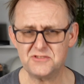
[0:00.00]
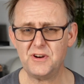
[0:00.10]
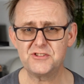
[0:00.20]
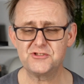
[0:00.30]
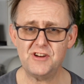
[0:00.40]

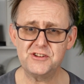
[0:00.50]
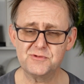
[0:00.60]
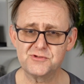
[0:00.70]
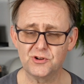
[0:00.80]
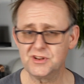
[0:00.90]
quite a strange
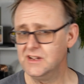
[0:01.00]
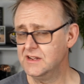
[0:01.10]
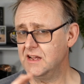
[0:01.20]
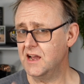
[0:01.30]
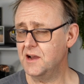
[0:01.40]
result.
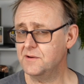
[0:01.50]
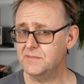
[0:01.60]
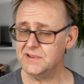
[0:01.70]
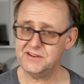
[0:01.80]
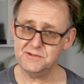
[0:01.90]

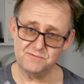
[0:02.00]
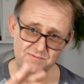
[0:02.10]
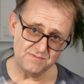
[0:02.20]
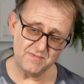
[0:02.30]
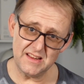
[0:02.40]
Um, it's actually
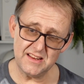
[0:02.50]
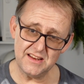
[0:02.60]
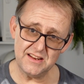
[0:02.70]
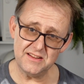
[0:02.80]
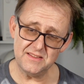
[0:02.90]

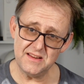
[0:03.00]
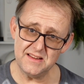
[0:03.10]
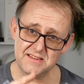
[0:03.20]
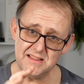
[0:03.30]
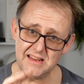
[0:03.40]
the, the,
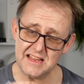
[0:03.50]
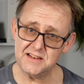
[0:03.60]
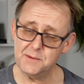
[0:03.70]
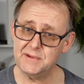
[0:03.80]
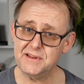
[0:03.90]
it gets
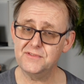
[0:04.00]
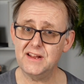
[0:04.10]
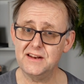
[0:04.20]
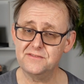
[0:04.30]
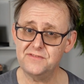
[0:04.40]
a little bit
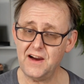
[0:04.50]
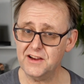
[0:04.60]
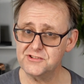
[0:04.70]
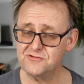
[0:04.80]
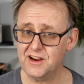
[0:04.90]
different in
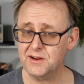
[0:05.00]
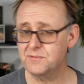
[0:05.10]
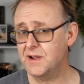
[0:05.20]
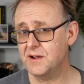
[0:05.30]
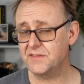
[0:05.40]
Fire Strike,
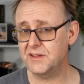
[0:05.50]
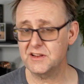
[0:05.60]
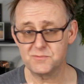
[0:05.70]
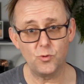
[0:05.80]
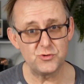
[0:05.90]
where I think
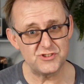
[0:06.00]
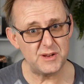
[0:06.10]
it's more C